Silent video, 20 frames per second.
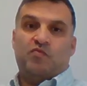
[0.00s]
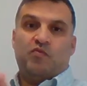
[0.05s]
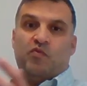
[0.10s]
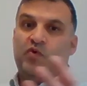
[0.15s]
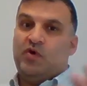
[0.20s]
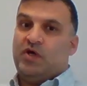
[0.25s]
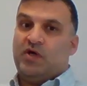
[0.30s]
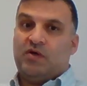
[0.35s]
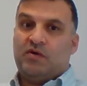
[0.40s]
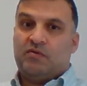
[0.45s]

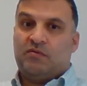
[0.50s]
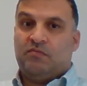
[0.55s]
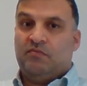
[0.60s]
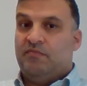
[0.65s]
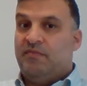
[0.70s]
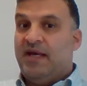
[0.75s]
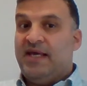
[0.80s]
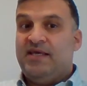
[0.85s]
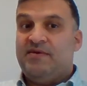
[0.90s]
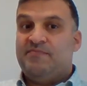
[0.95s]
We
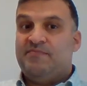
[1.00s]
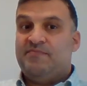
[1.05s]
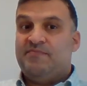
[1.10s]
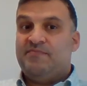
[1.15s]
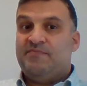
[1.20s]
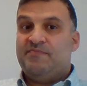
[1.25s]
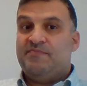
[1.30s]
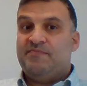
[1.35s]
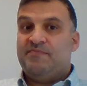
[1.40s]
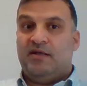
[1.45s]
may
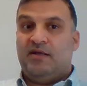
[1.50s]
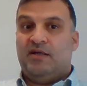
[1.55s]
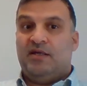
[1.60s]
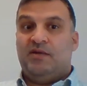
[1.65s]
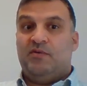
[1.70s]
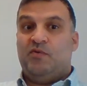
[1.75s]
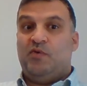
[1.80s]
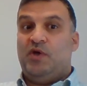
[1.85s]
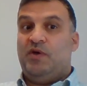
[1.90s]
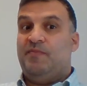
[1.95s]
make the
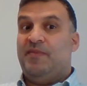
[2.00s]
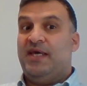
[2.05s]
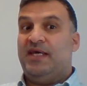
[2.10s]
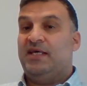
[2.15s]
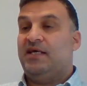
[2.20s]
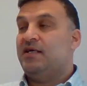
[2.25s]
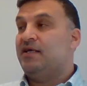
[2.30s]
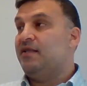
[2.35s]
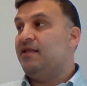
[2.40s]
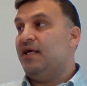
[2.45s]

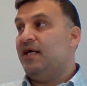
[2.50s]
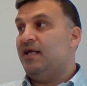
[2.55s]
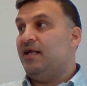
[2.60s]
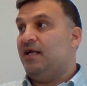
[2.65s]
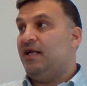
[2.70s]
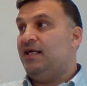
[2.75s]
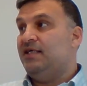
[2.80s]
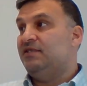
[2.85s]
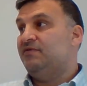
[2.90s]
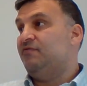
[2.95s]

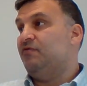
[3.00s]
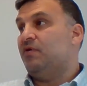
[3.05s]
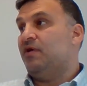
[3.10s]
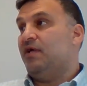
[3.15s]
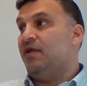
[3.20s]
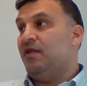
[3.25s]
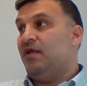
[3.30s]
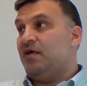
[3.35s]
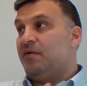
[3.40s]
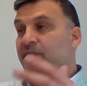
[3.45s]
analysis for
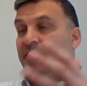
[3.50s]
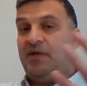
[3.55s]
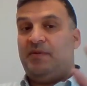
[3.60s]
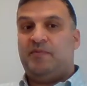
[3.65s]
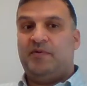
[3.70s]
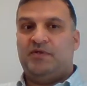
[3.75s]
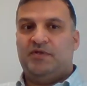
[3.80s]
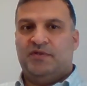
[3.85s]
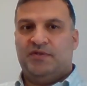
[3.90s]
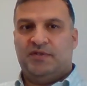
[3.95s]
another
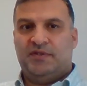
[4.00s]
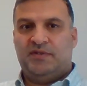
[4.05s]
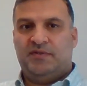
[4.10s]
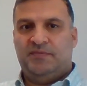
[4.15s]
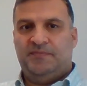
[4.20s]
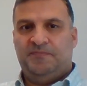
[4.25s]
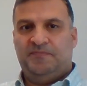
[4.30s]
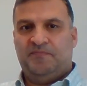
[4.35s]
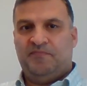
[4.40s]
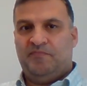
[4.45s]
purposes,
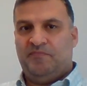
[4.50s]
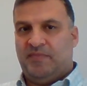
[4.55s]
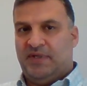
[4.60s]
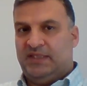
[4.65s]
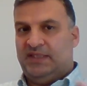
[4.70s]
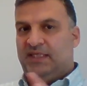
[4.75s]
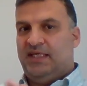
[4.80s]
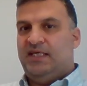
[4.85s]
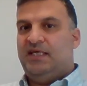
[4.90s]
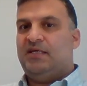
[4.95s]

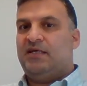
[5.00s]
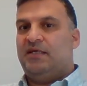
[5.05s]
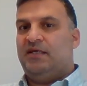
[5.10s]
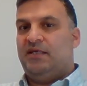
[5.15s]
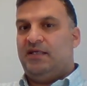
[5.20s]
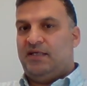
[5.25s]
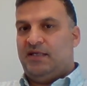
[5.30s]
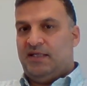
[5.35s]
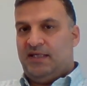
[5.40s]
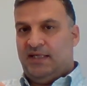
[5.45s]
but here
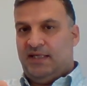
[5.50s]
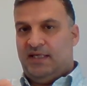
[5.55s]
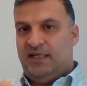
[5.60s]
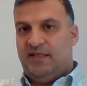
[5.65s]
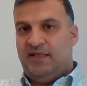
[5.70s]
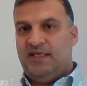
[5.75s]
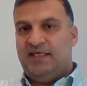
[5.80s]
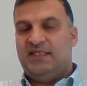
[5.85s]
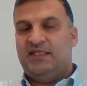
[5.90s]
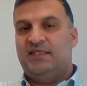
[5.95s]

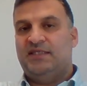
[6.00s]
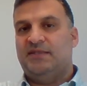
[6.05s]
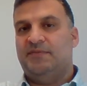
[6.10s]
in this